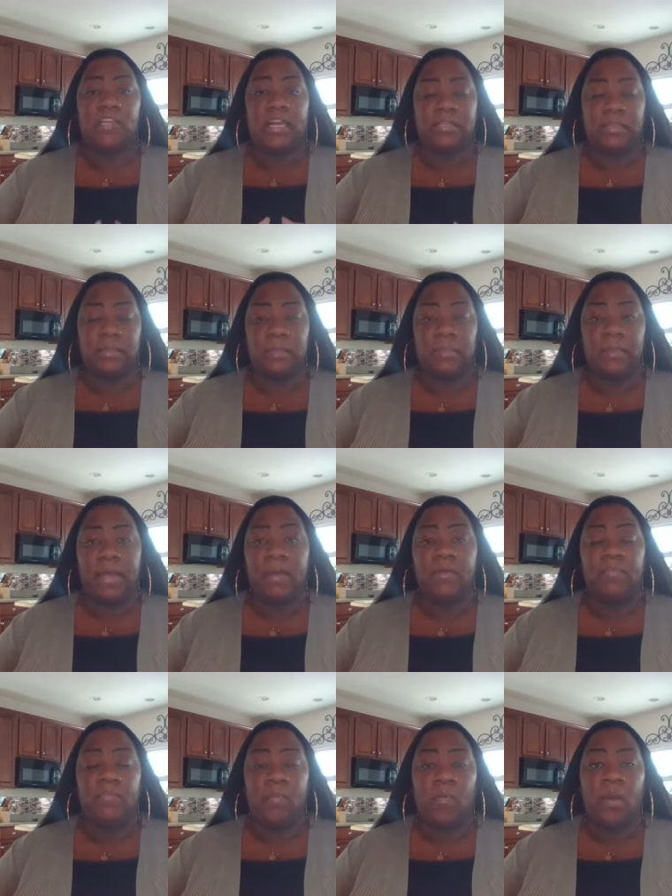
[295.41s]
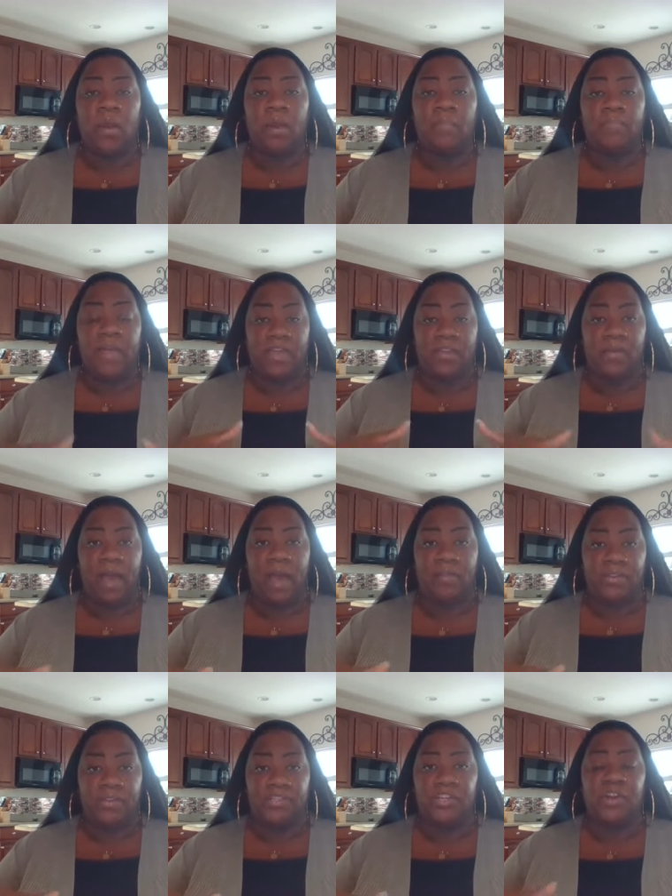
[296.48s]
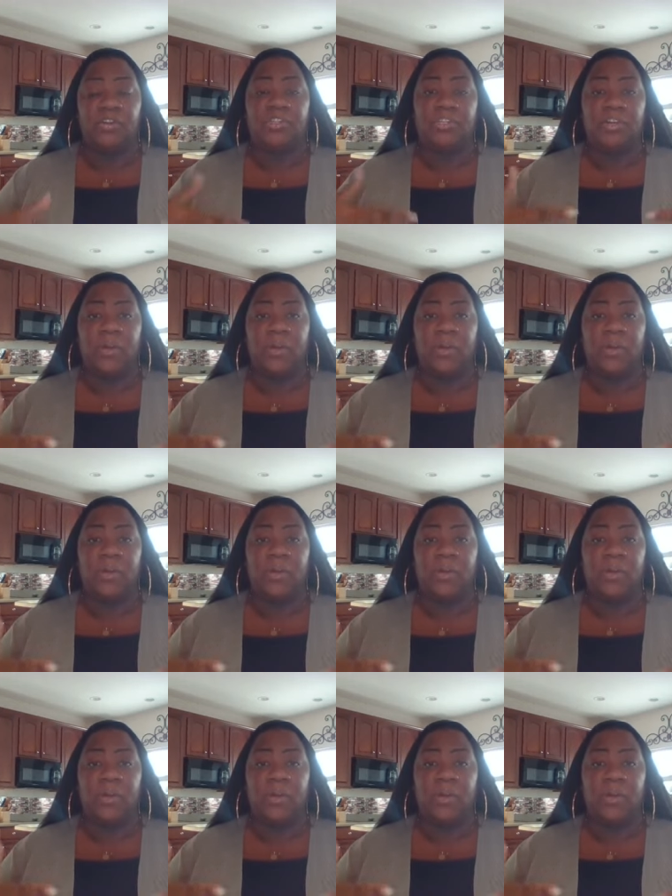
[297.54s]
the platform that you have in church,